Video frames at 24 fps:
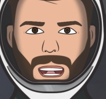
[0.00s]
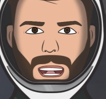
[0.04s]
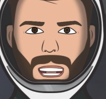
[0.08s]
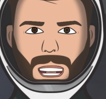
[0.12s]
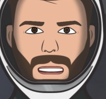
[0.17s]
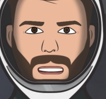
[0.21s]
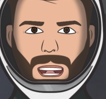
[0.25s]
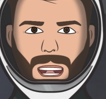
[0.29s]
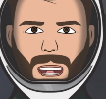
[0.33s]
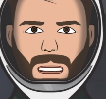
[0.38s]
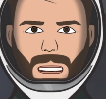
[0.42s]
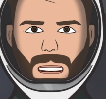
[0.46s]

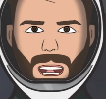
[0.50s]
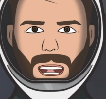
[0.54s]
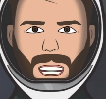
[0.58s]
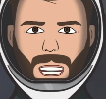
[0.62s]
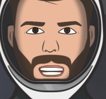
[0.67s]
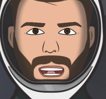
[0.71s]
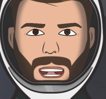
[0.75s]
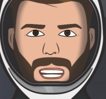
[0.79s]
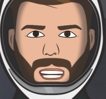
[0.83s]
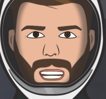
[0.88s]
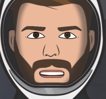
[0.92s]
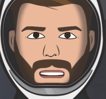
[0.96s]
also known
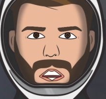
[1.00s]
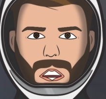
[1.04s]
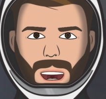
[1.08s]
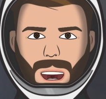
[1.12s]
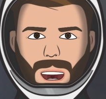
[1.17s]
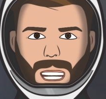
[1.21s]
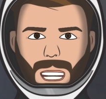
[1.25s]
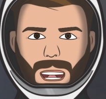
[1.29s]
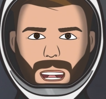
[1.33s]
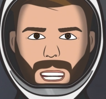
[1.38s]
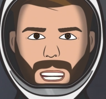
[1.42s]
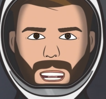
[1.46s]
as Boca
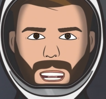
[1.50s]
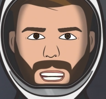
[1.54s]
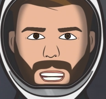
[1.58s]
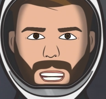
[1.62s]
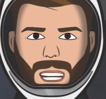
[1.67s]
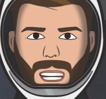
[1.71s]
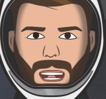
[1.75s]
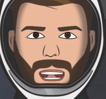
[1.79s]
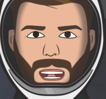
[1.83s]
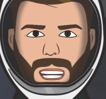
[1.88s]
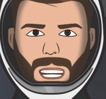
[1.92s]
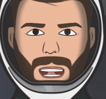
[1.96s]
Chica
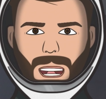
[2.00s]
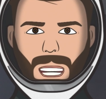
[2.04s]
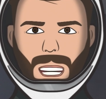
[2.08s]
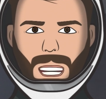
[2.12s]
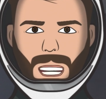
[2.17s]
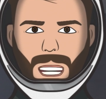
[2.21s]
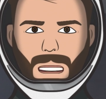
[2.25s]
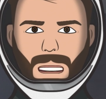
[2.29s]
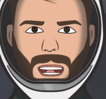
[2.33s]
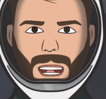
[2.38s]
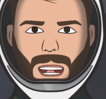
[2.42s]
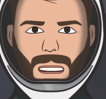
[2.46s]
Girl Nic
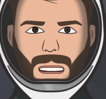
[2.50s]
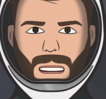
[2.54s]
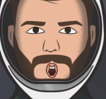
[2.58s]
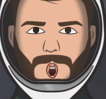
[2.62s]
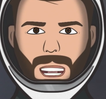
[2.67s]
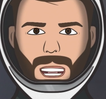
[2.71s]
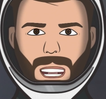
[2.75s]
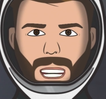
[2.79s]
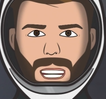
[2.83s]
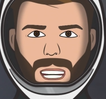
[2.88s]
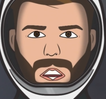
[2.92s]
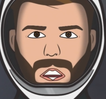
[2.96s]

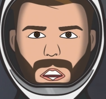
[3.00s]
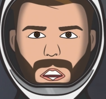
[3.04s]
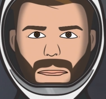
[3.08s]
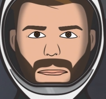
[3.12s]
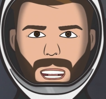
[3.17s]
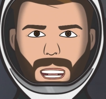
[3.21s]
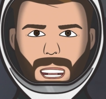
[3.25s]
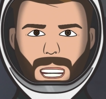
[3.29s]
for being